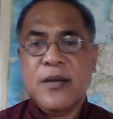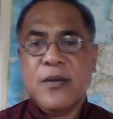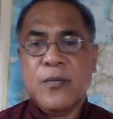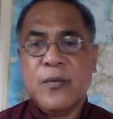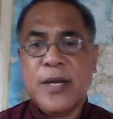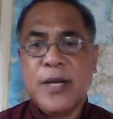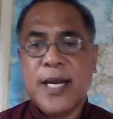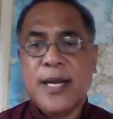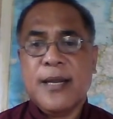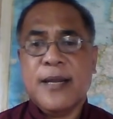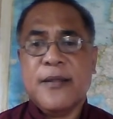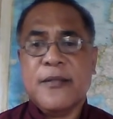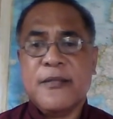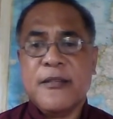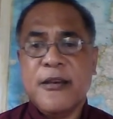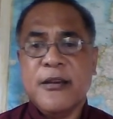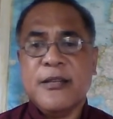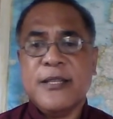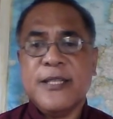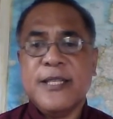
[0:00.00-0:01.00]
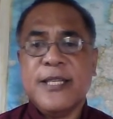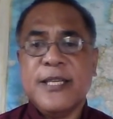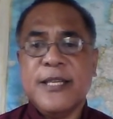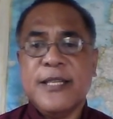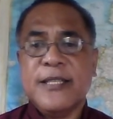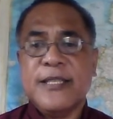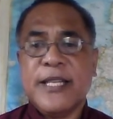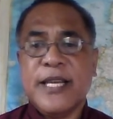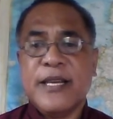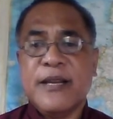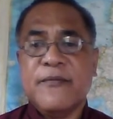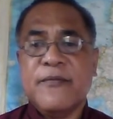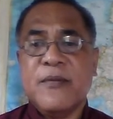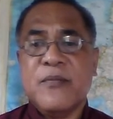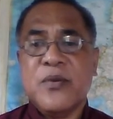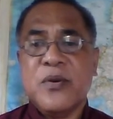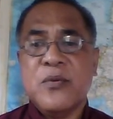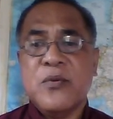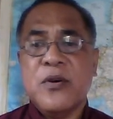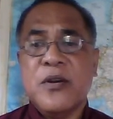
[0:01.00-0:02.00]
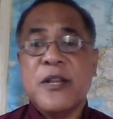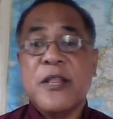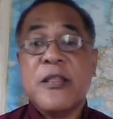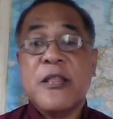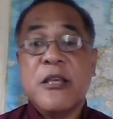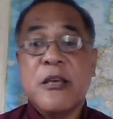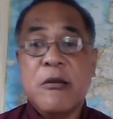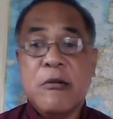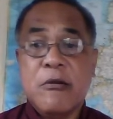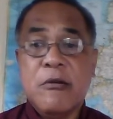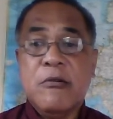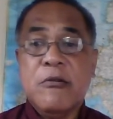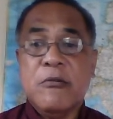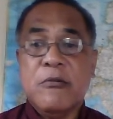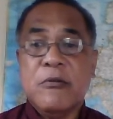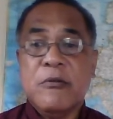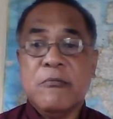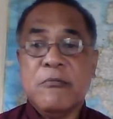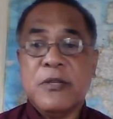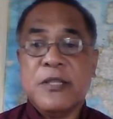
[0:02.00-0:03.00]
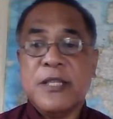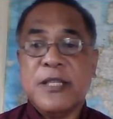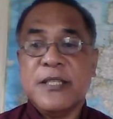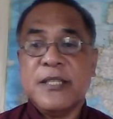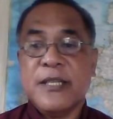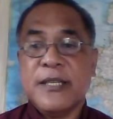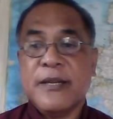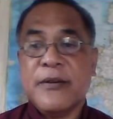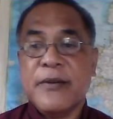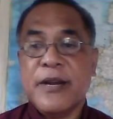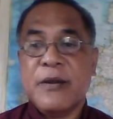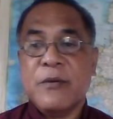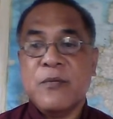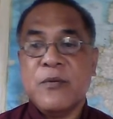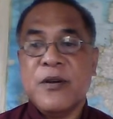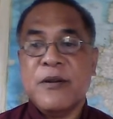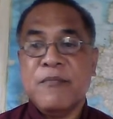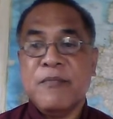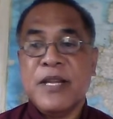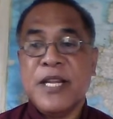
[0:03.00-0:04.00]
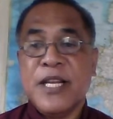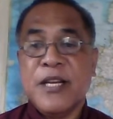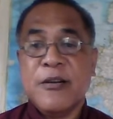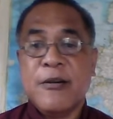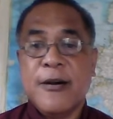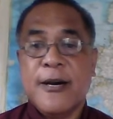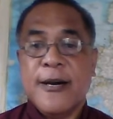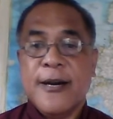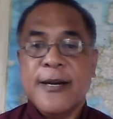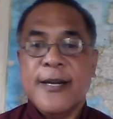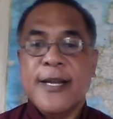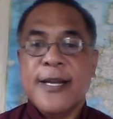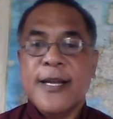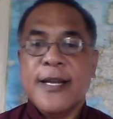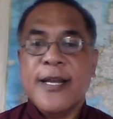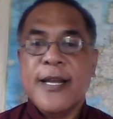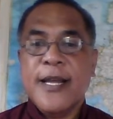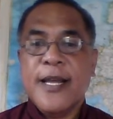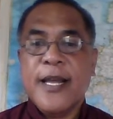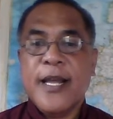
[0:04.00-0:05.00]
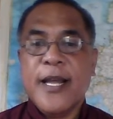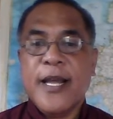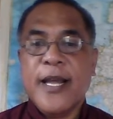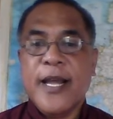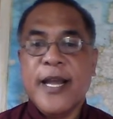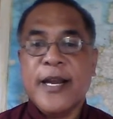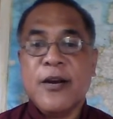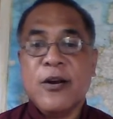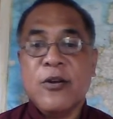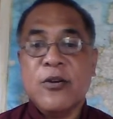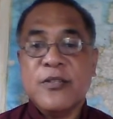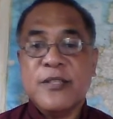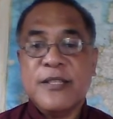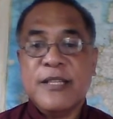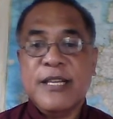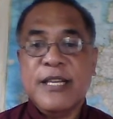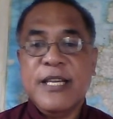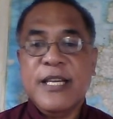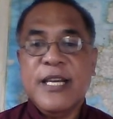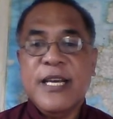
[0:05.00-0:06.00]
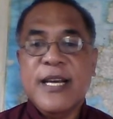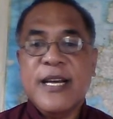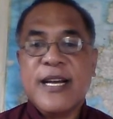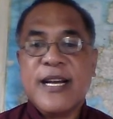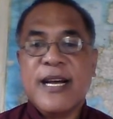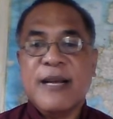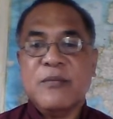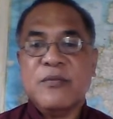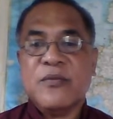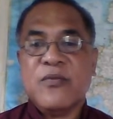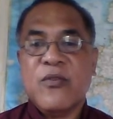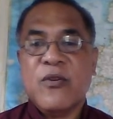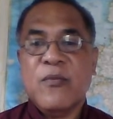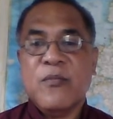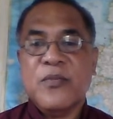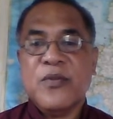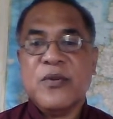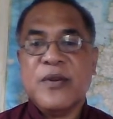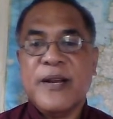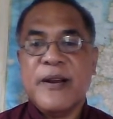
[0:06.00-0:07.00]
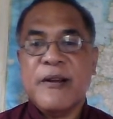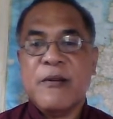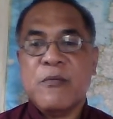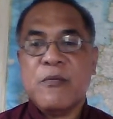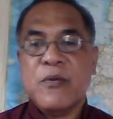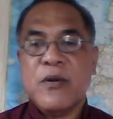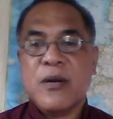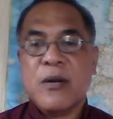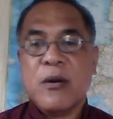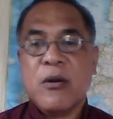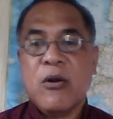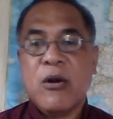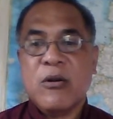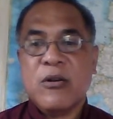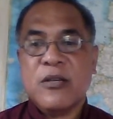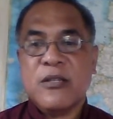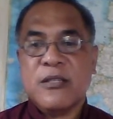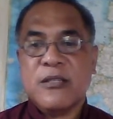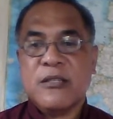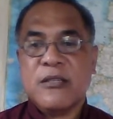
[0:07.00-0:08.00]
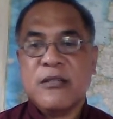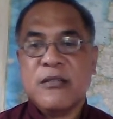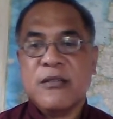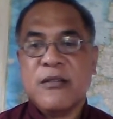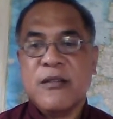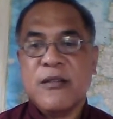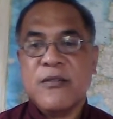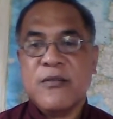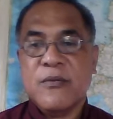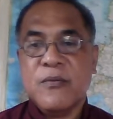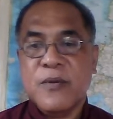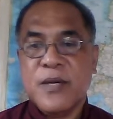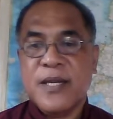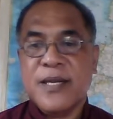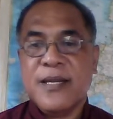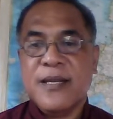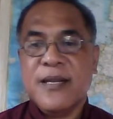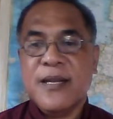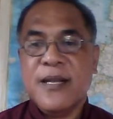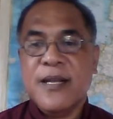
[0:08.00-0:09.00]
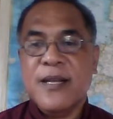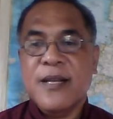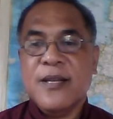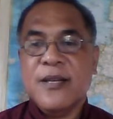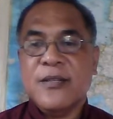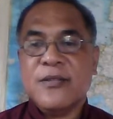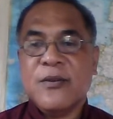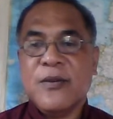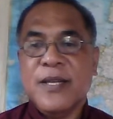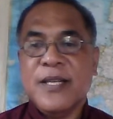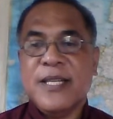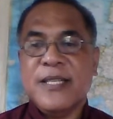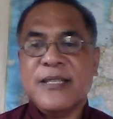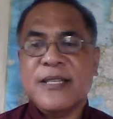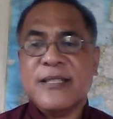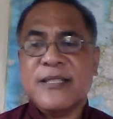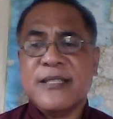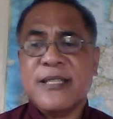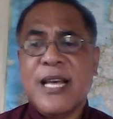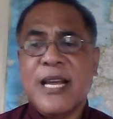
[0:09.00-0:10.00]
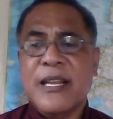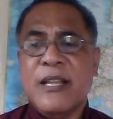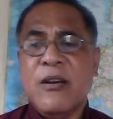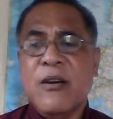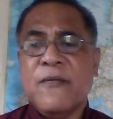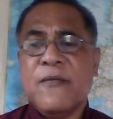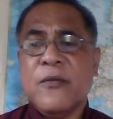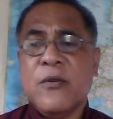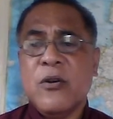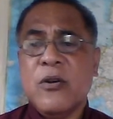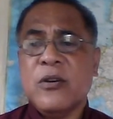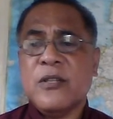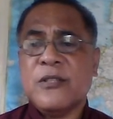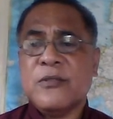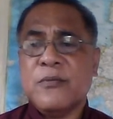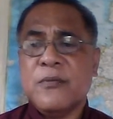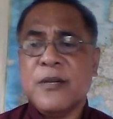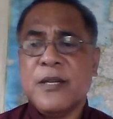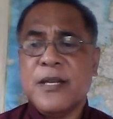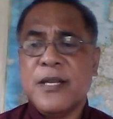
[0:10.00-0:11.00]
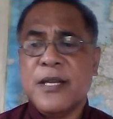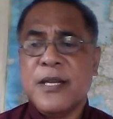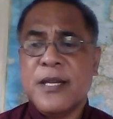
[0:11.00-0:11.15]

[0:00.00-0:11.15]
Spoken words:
Well, theology is taken from the word theo, which is a Greek word meaning God, and logi comes from the Greek word logos, the word. So it is the study of God's word.